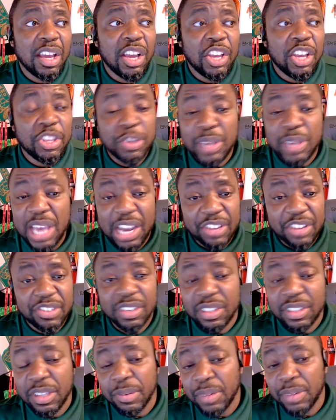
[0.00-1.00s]
You got to
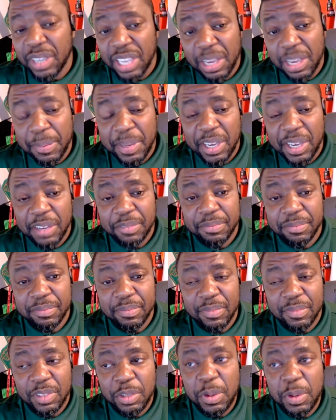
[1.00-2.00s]
shut their run game down.
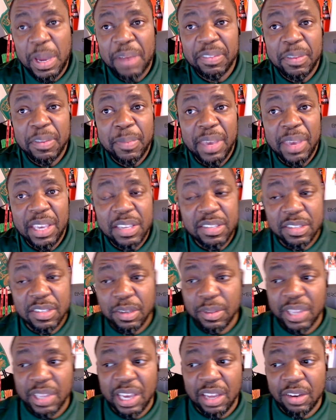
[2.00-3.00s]
You have to make it
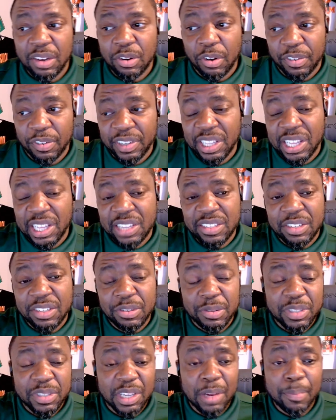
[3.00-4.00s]
so that North Carolina
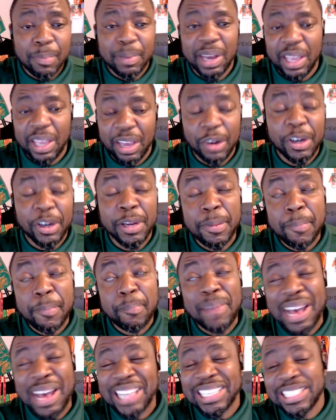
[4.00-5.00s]
Central is
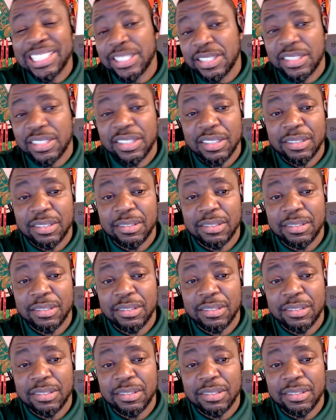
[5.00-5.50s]
unbalanced.